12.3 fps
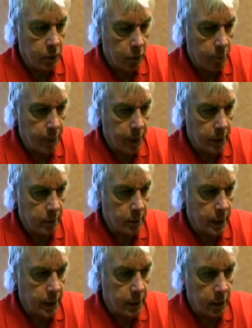
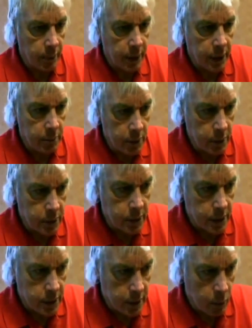European economic
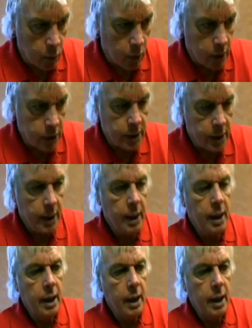community as it was.